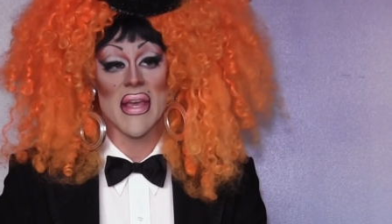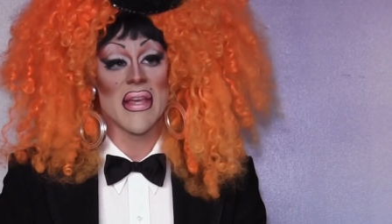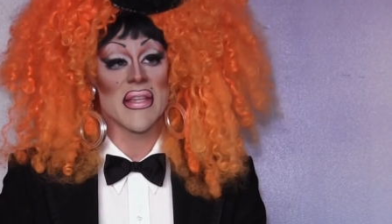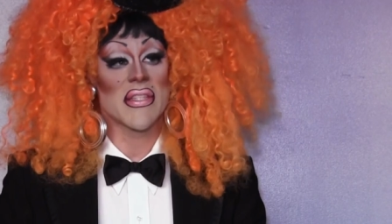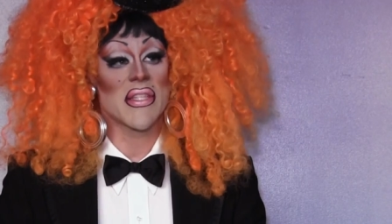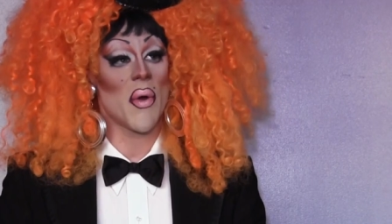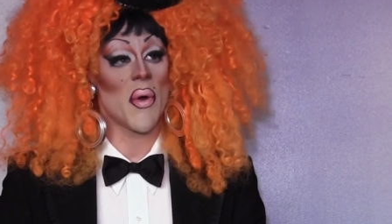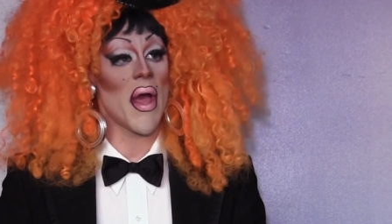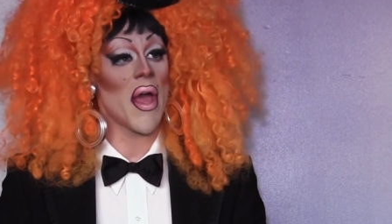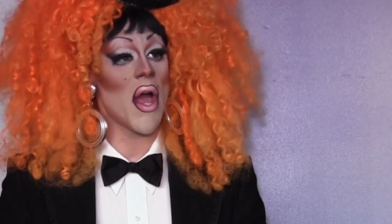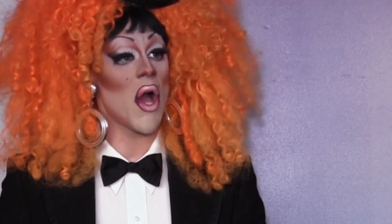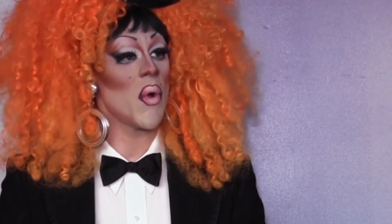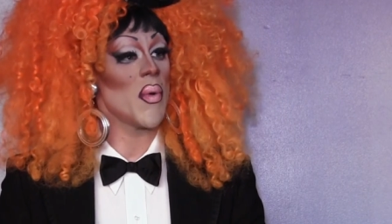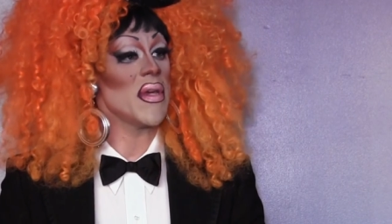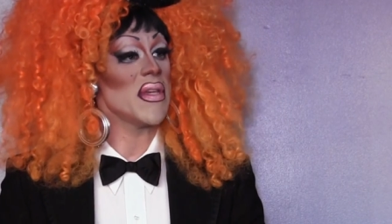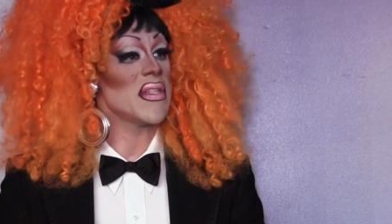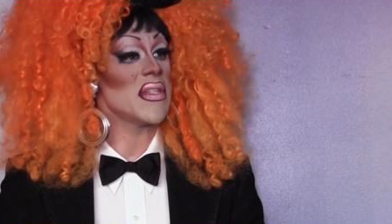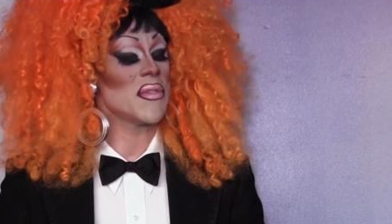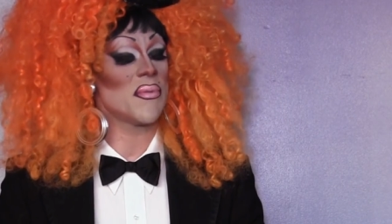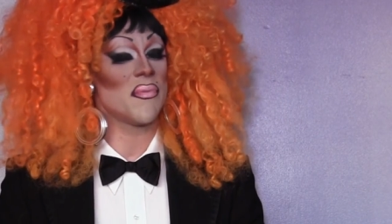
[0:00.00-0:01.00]
So I
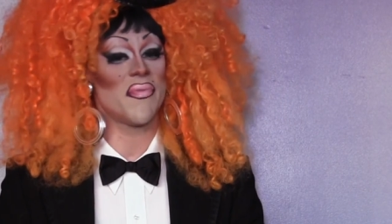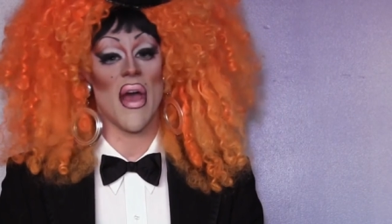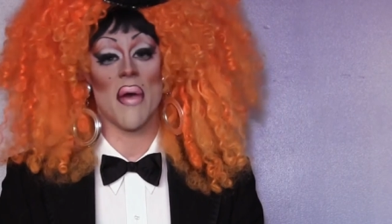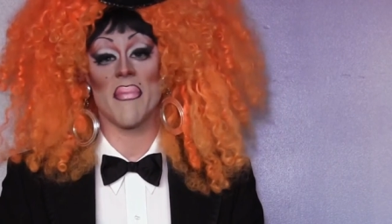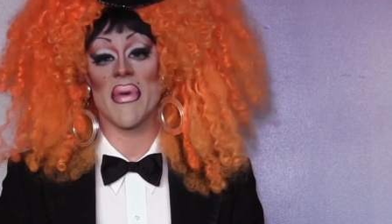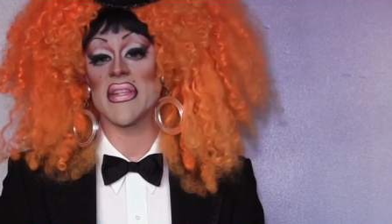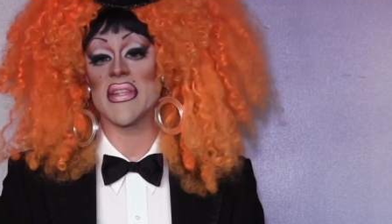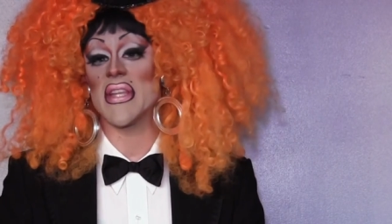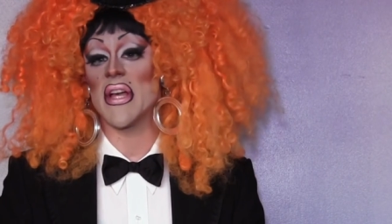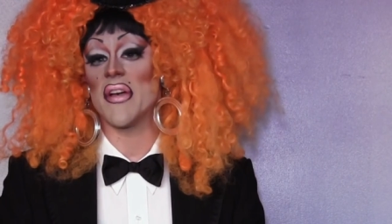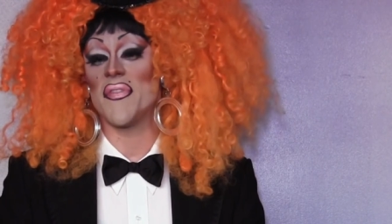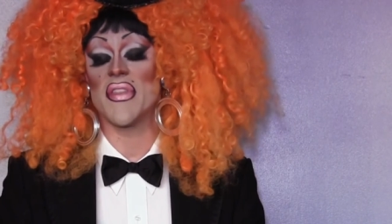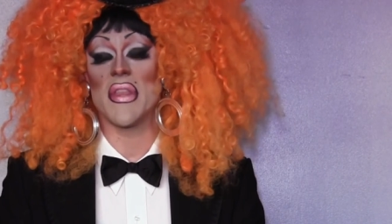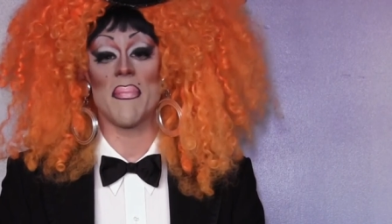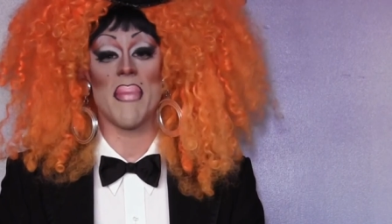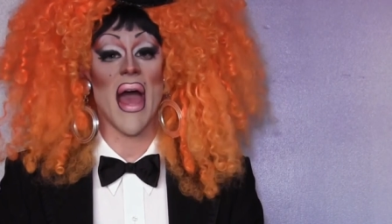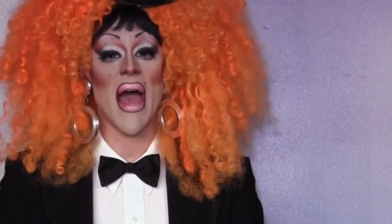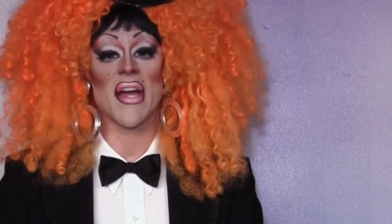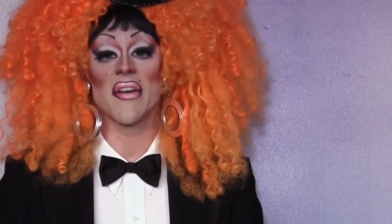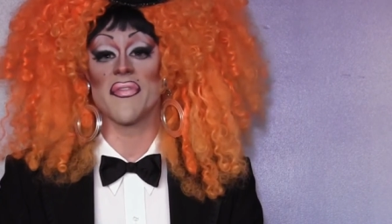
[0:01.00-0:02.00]
always found myself in the
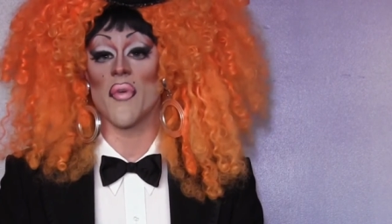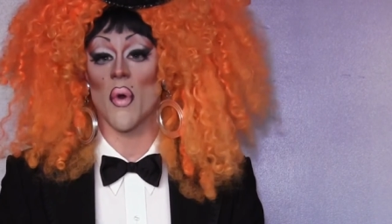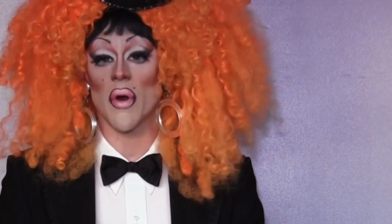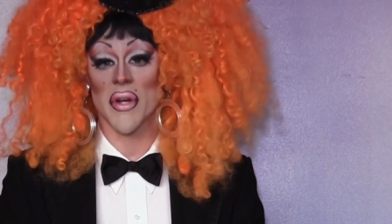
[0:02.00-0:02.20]
back of